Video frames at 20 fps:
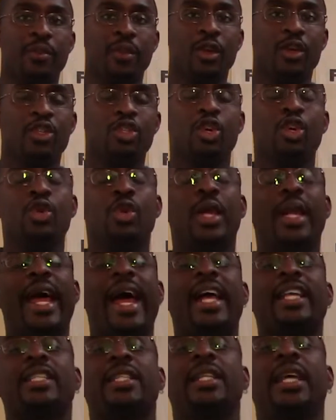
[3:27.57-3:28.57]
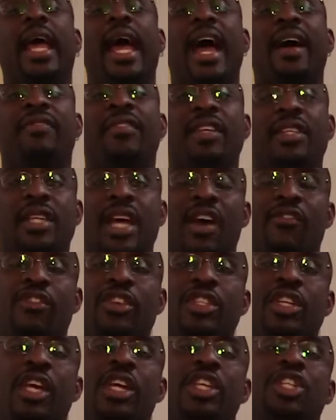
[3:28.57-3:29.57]
So you can actually have this
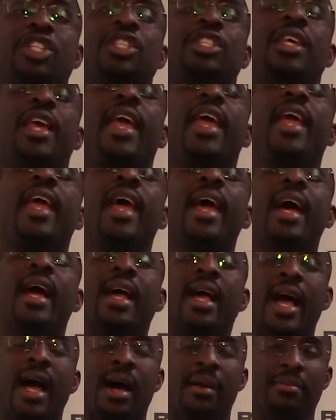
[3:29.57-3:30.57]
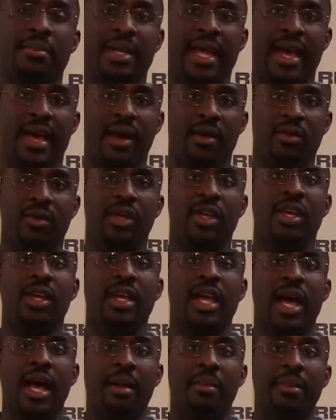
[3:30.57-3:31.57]
conversation saying, calm down,
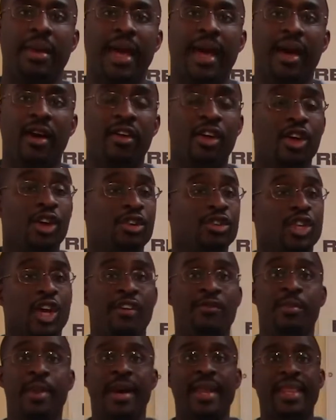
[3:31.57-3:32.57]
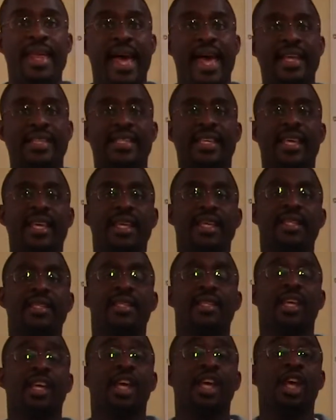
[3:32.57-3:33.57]
calm down. So everybody that has
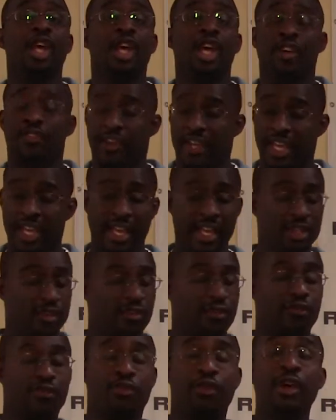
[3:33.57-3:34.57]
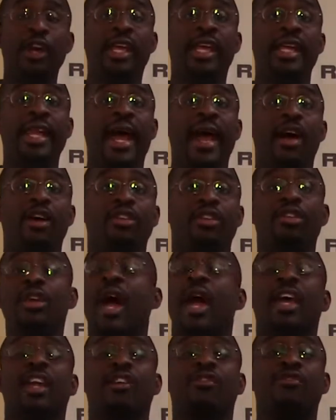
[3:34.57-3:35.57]
kids, if a kid's freaking out, you're
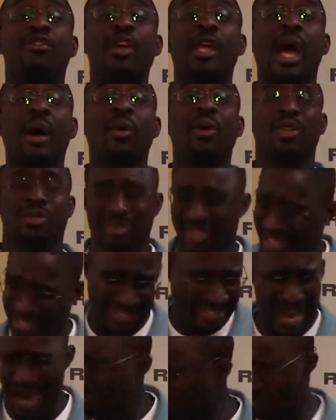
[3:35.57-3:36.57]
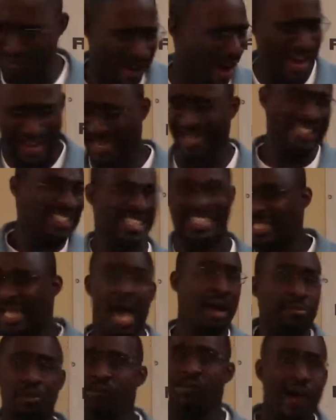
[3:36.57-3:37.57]
not going to freak out with them. Just stop crying,
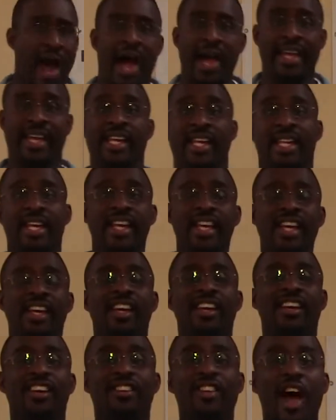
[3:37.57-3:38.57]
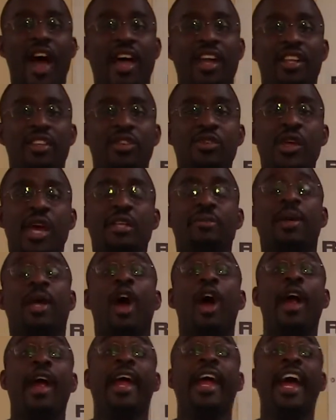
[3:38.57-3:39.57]
stop crying. You're not going to do that. You're like,
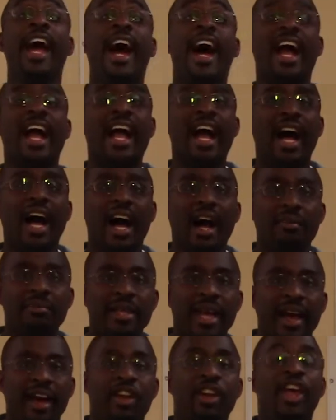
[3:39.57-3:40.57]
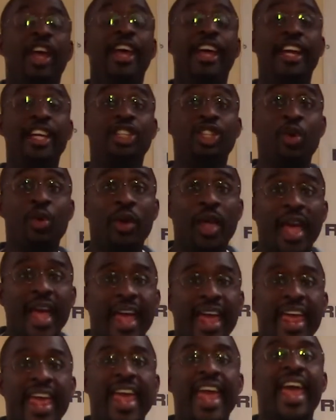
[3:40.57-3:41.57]
all right, calm down. It's
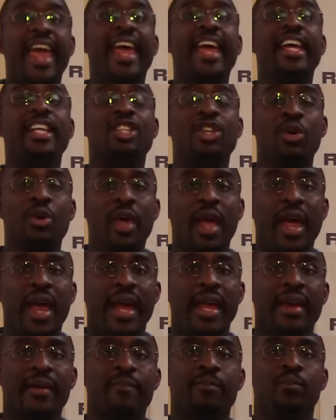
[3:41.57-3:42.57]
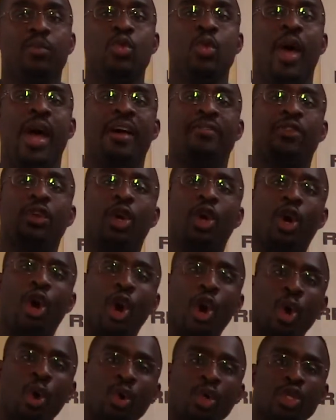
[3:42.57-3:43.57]
okay. It's okay. You have to
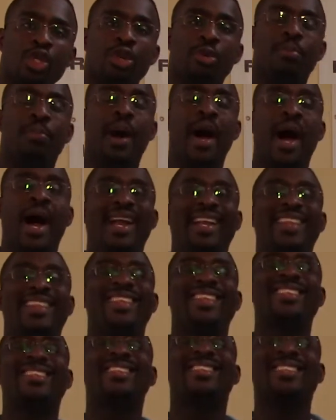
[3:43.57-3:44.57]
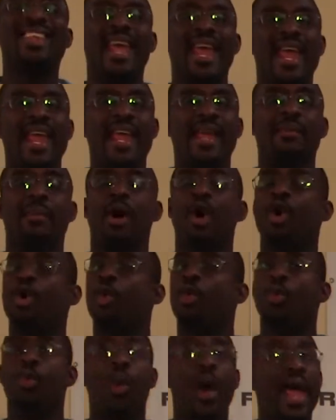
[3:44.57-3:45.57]
coax your body the same
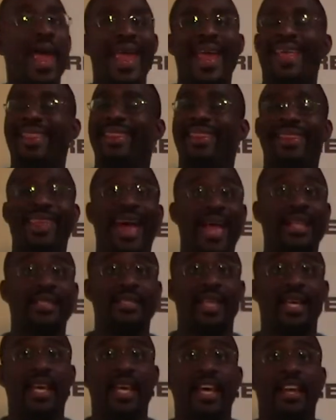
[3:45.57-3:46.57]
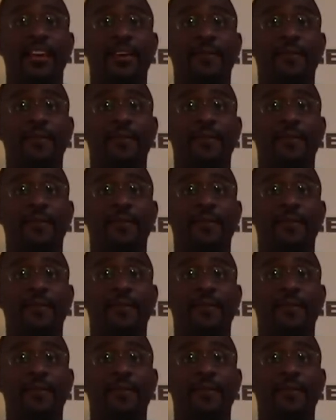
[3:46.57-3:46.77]
way. That's it.